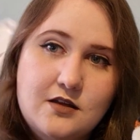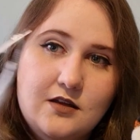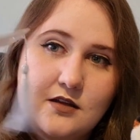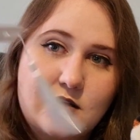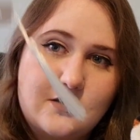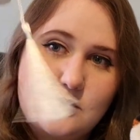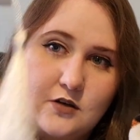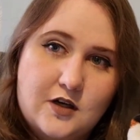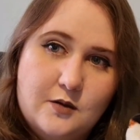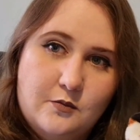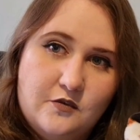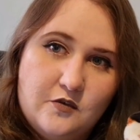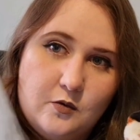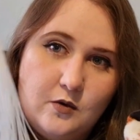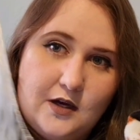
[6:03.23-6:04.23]
and they all
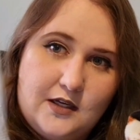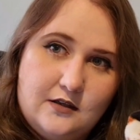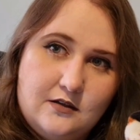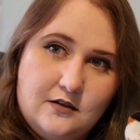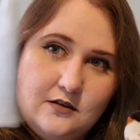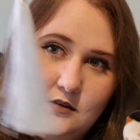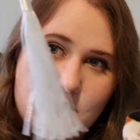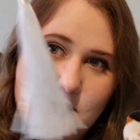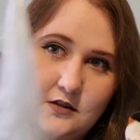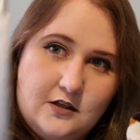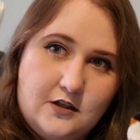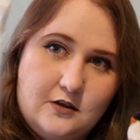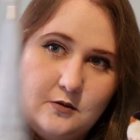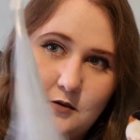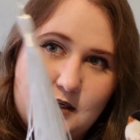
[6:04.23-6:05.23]
come with a
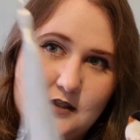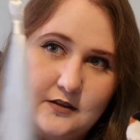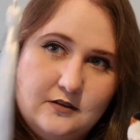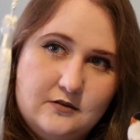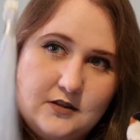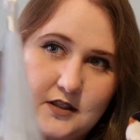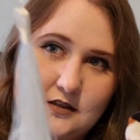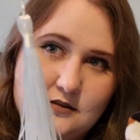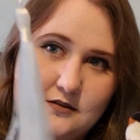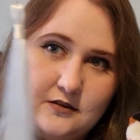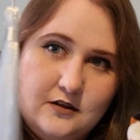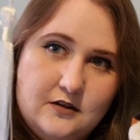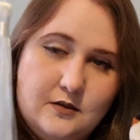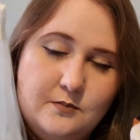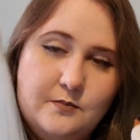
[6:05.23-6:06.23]
cute white little tassel on